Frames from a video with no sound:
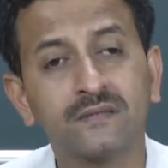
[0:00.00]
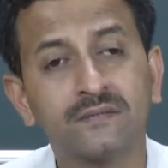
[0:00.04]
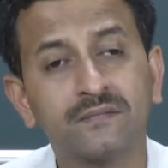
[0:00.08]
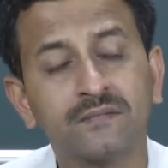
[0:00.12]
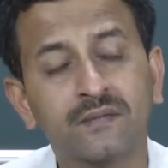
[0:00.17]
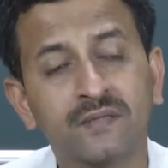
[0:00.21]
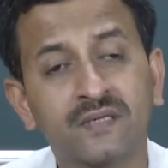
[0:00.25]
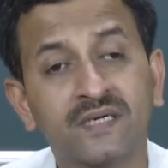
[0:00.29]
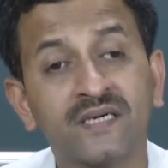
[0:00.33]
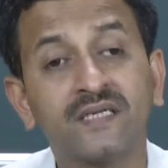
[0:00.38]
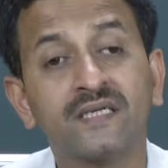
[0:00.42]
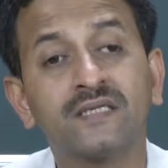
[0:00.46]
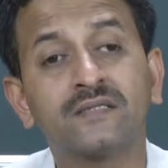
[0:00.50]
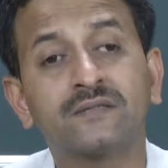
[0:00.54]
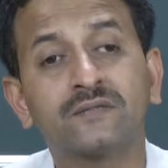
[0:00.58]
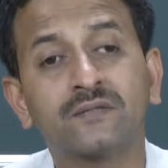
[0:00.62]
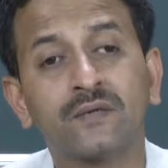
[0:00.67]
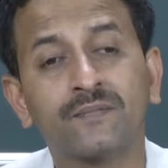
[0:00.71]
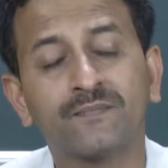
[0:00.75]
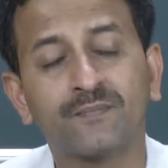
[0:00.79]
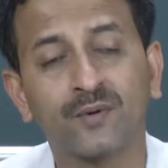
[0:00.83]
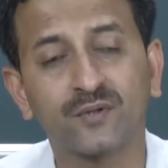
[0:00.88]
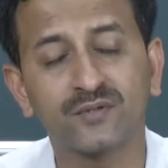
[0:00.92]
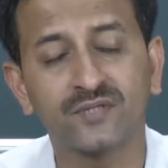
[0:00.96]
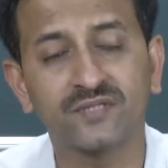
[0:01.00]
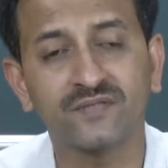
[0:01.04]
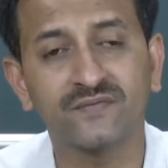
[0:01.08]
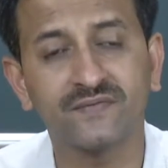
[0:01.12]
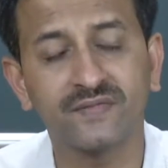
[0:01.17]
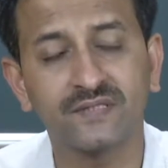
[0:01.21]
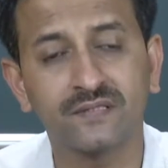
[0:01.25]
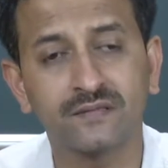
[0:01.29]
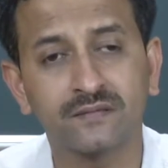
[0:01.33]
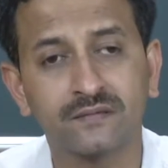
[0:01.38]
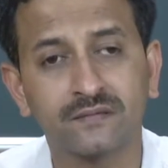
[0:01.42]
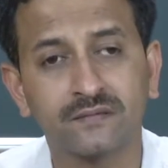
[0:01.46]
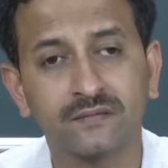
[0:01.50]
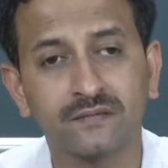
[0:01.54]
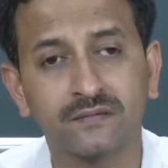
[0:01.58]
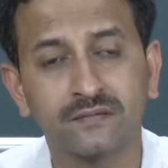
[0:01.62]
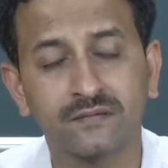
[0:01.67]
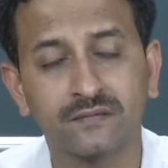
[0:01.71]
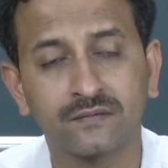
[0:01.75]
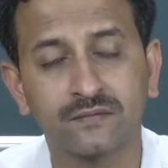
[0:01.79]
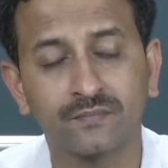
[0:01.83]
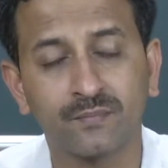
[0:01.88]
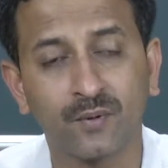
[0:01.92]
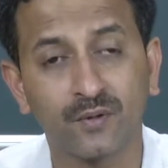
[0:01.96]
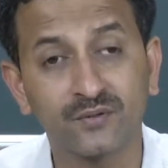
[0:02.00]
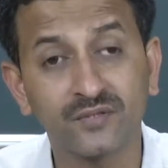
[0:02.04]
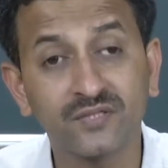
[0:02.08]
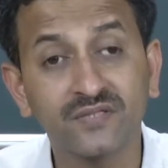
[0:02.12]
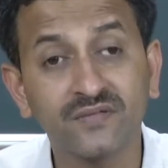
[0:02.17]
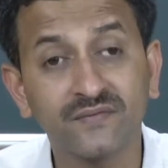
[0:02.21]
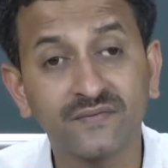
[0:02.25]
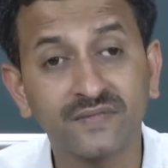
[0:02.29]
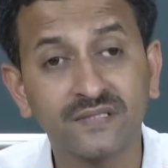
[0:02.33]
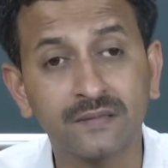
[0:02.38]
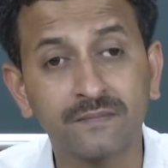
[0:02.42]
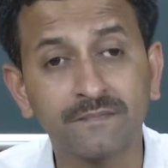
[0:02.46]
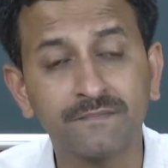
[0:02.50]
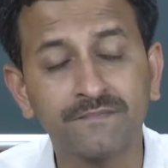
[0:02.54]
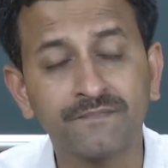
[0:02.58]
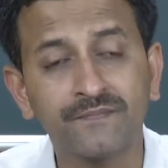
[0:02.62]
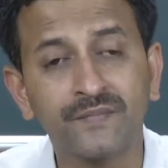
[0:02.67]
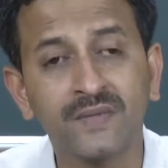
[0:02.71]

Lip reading: Critics of positivism